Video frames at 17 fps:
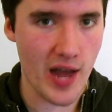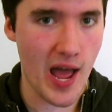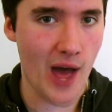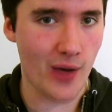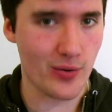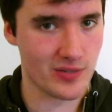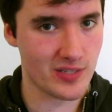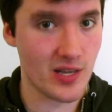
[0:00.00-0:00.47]

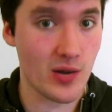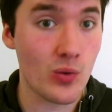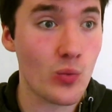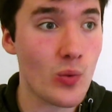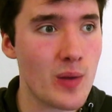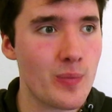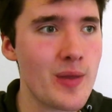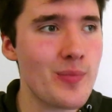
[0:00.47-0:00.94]
now.
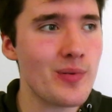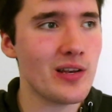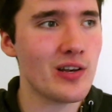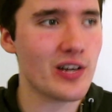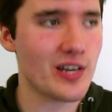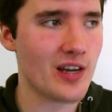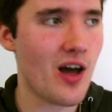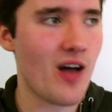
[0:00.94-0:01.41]
So when
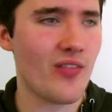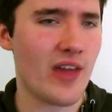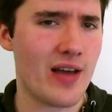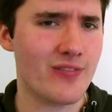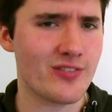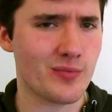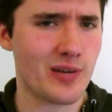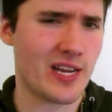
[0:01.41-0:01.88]
people look at art,
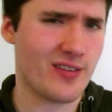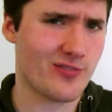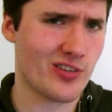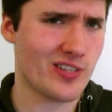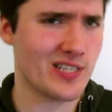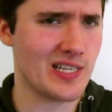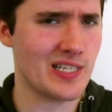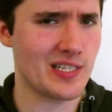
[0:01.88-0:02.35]
they have some kind of
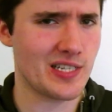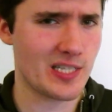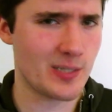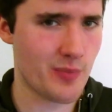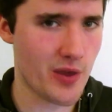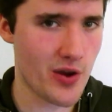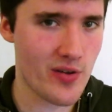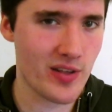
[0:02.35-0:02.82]
transcendent
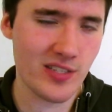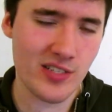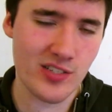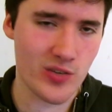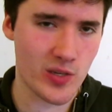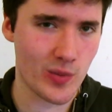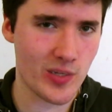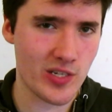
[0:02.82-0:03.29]

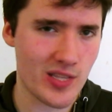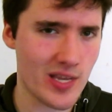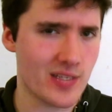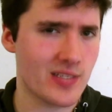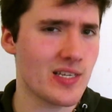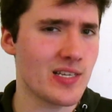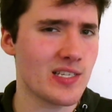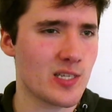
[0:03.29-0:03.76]
experience during which
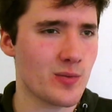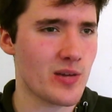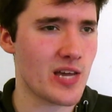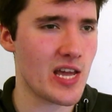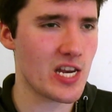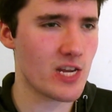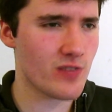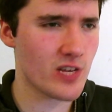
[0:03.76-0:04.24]
they cease to
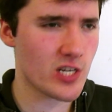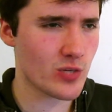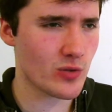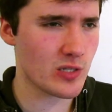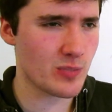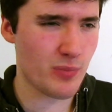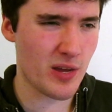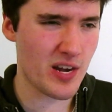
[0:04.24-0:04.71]
be
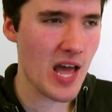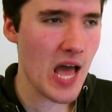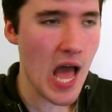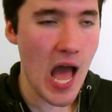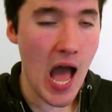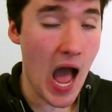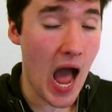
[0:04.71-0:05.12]
individuals, but